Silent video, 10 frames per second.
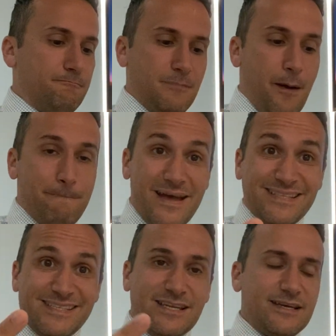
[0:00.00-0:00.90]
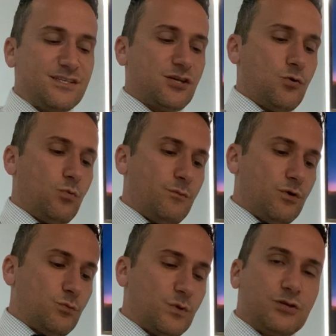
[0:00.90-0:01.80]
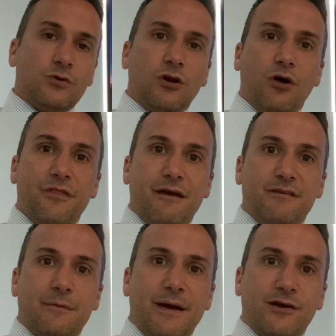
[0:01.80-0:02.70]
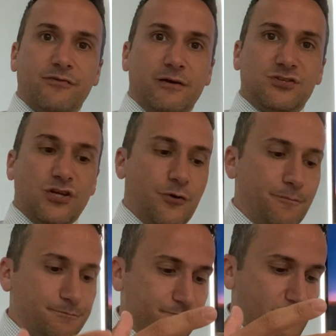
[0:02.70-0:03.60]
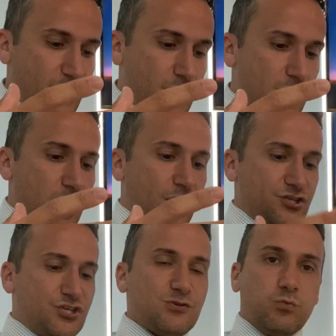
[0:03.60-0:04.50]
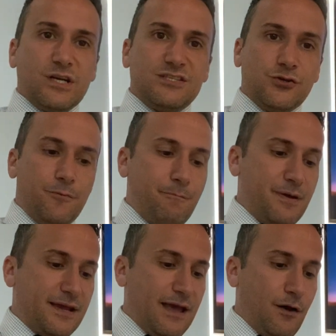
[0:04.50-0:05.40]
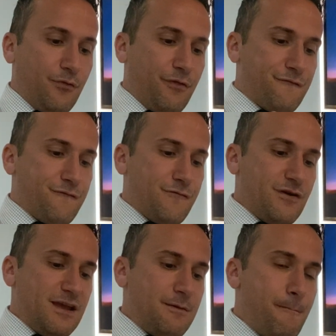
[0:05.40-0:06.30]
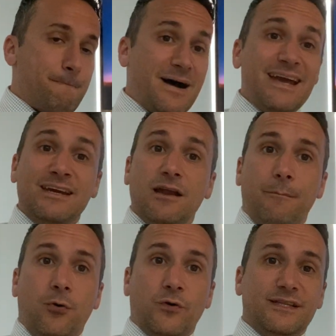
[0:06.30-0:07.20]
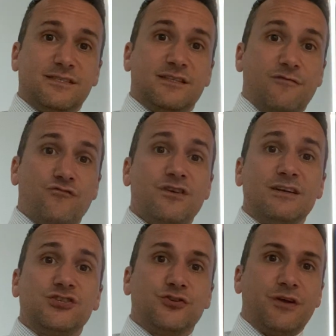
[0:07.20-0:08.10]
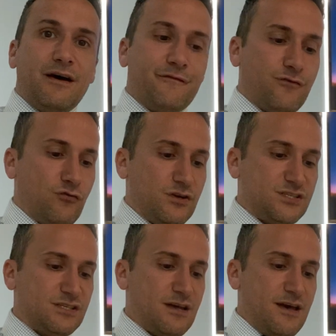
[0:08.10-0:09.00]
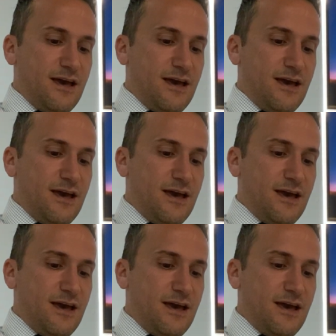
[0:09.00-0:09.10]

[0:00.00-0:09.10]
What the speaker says: immensely. So we're doing a lot there in the background. So I just wanted to pick out the three main points that really stood out for us,